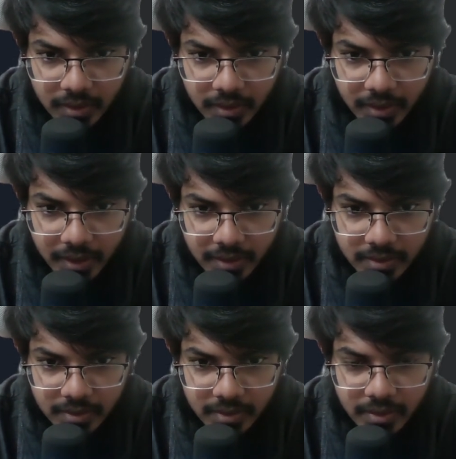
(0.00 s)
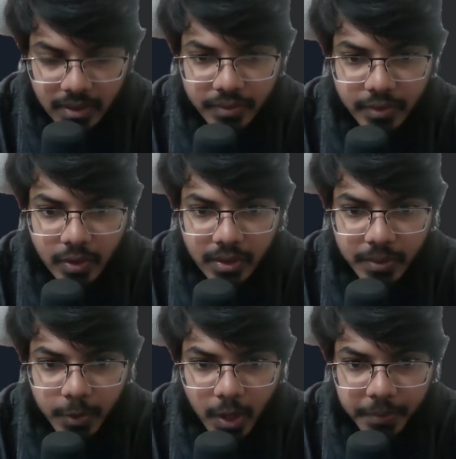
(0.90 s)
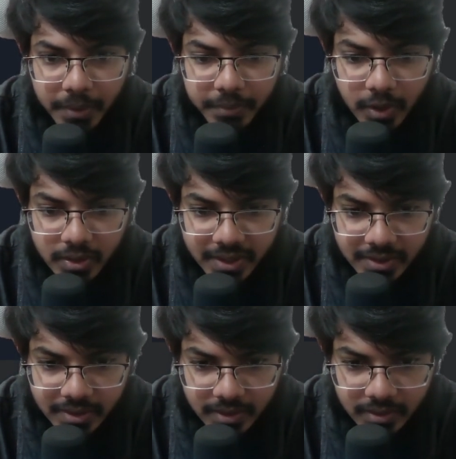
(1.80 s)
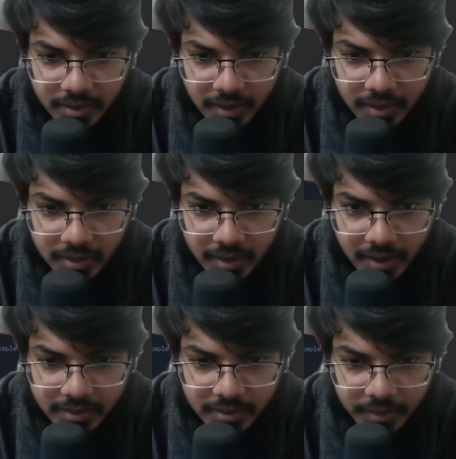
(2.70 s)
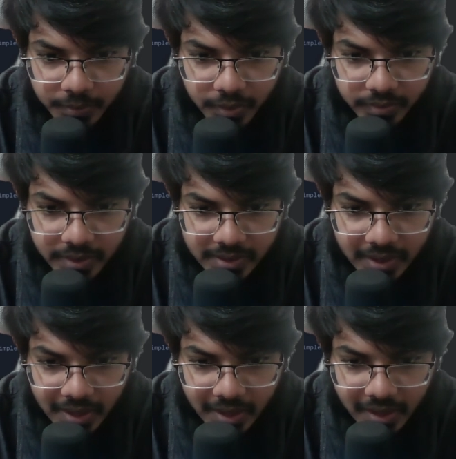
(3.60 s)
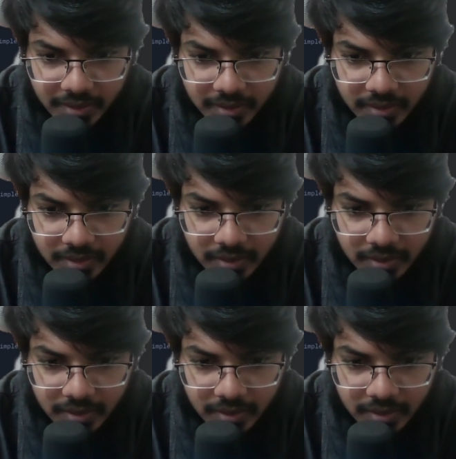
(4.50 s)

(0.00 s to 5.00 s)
next for the popup.js, it has improved the style, I guess.